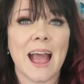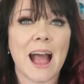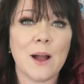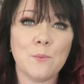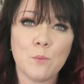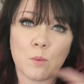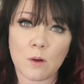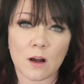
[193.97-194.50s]

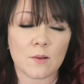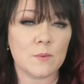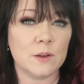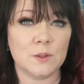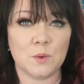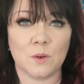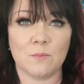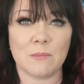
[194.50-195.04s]
And while we're
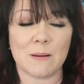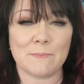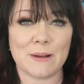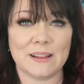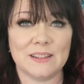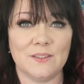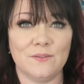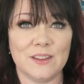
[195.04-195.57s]
talking about
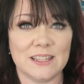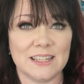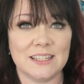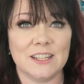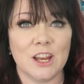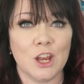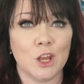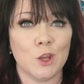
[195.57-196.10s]
maths and
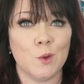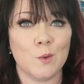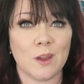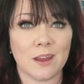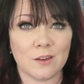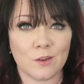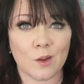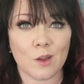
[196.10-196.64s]
physics, you
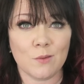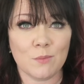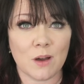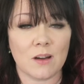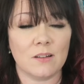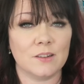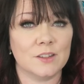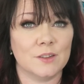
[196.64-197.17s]
get no
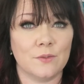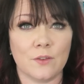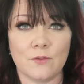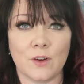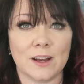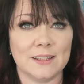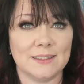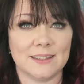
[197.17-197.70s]
marks for
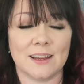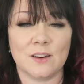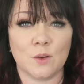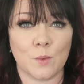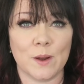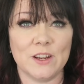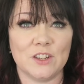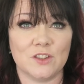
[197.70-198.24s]
writing down
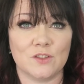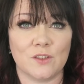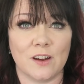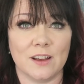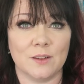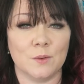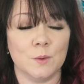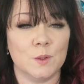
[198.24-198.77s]
equation
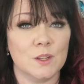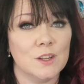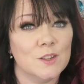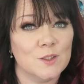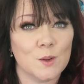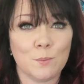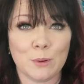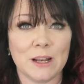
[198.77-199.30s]
triangles,
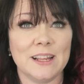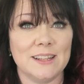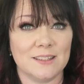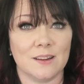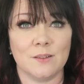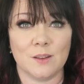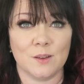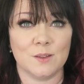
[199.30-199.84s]
so please
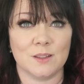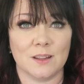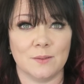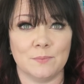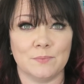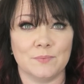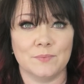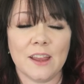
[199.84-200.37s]
don't use
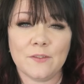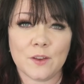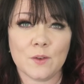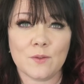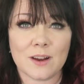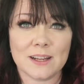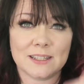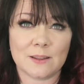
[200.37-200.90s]
them. If you
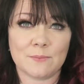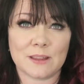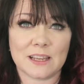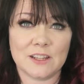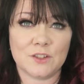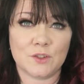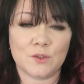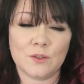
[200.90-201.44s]
write something
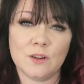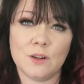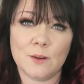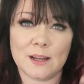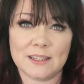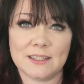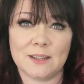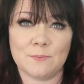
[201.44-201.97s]
is true
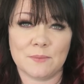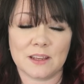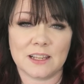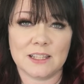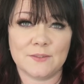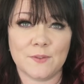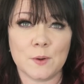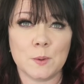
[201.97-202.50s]
and something
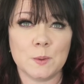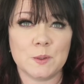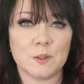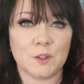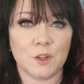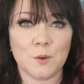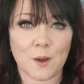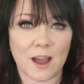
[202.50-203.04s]
is false,
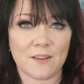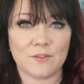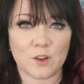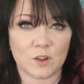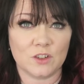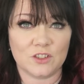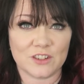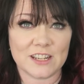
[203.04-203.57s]
you have
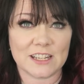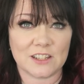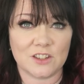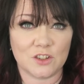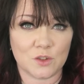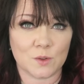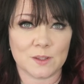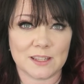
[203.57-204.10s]

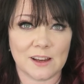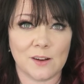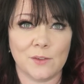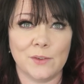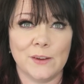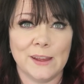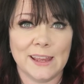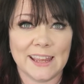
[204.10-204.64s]
contradicted
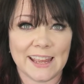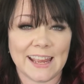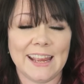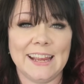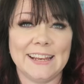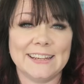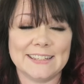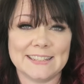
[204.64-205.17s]
yourself
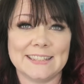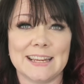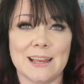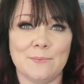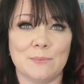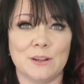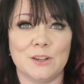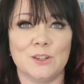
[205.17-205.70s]
in a
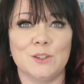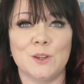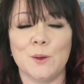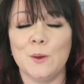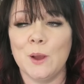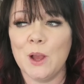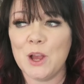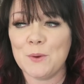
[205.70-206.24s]
statement.
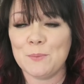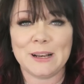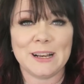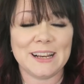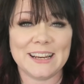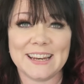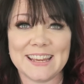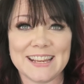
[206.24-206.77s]
So
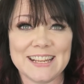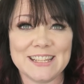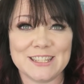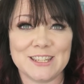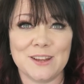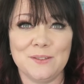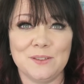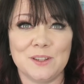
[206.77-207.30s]
please
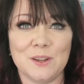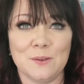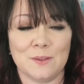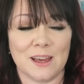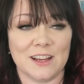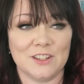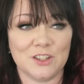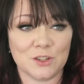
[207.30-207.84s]
don't do
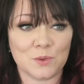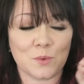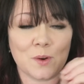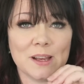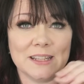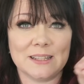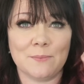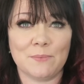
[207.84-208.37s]
that. Just
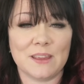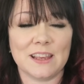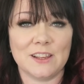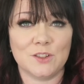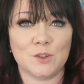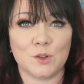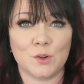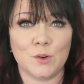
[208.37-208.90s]
write something
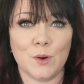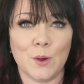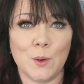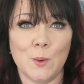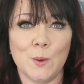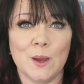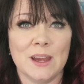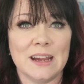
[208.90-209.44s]
is
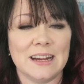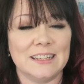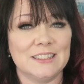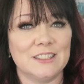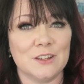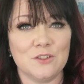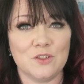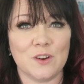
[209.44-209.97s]
true
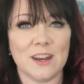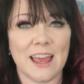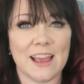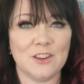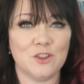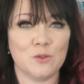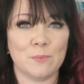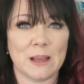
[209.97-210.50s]
don't try and
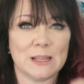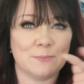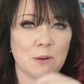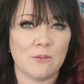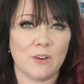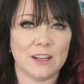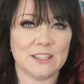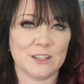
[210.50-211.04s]
hedge your bets by
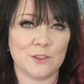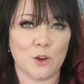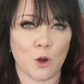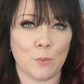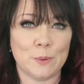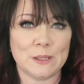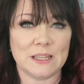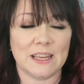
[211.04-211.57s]
writing the
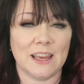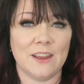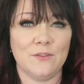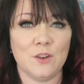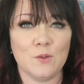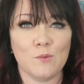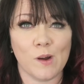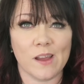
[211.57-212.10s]
opposite. If
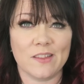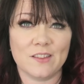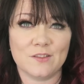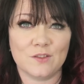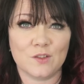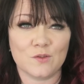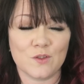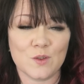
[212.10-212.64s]
you write
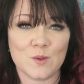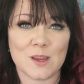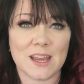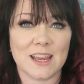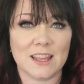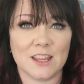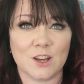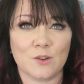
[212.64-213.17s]
the true
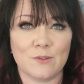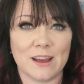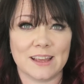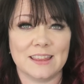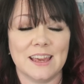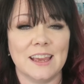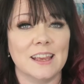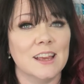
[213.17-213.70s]
thing, the
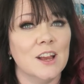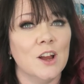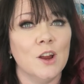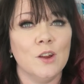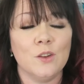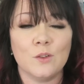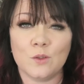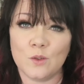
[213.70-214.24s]
correct thing,
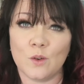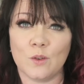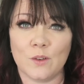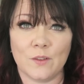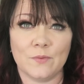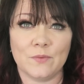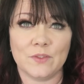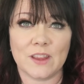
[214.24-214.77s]
you're
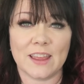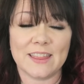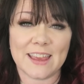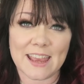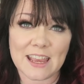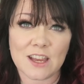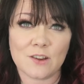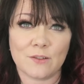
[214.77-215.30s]
not and the
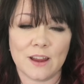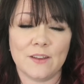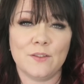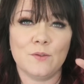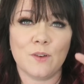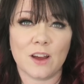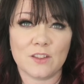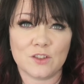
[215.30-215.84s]
inc- if you
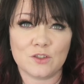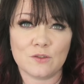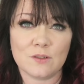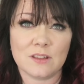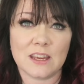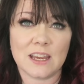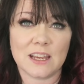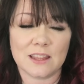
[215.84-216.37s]
write true
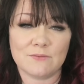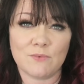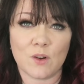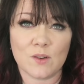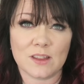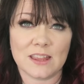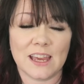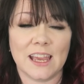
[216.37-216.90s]
thing and the
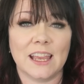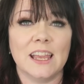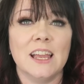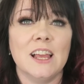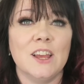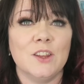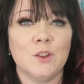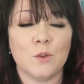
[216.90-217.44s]
wrong thing,
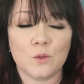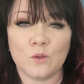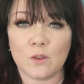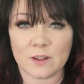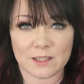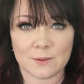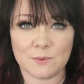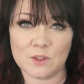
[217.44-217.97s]
you're
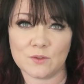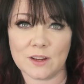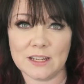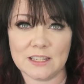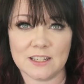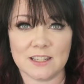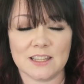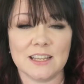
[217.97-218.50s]
not
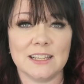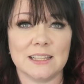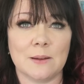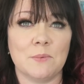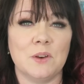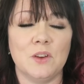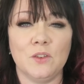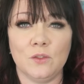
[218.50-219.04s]
demonstrating to the
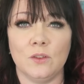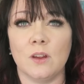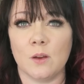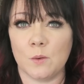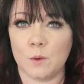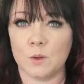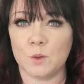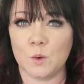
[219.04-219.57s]
examiner you know
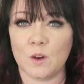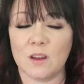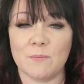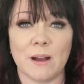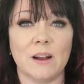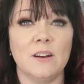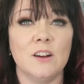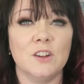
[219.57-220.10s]
what you're talking
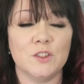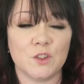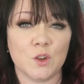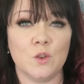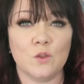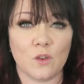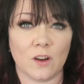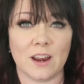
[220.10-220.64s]
about, so
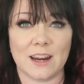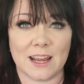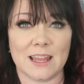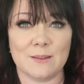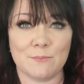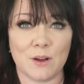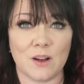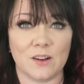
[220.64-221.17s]
you're not going to get
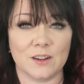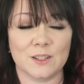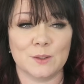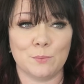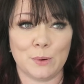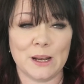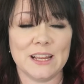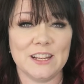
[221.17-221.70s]
the marks.
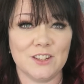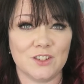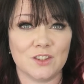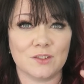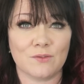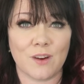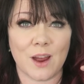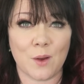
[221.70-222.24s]
Please
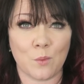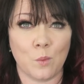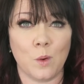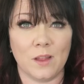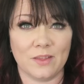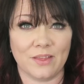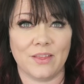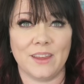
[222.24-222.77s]
just write
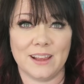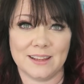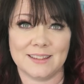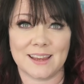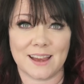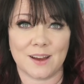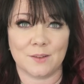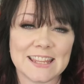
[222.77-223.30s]
one thing
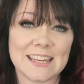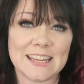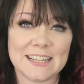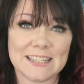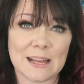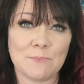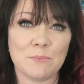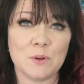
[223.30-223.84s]
down. The
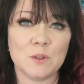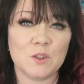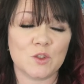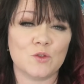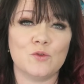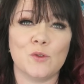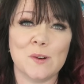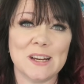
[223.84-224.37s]
exam board
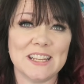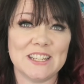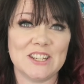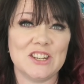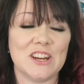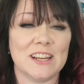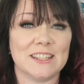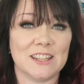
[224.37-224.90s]
strongly
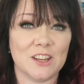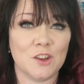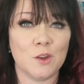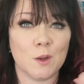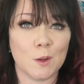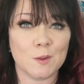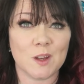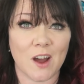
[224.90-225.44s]
suggests that
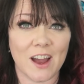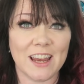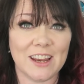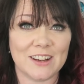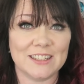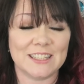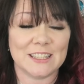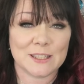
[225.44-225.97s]
you use
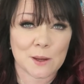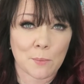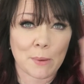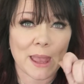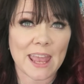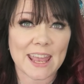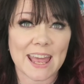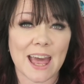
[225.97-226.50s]
highlighters to
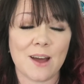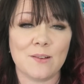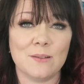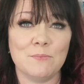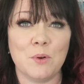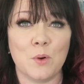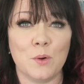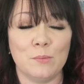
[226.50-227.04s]
pick out
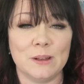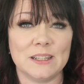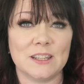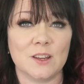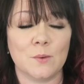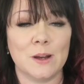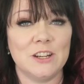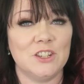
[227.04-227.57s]
important bits of
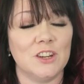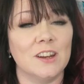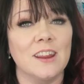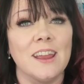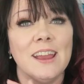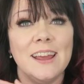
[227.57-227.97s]
the question.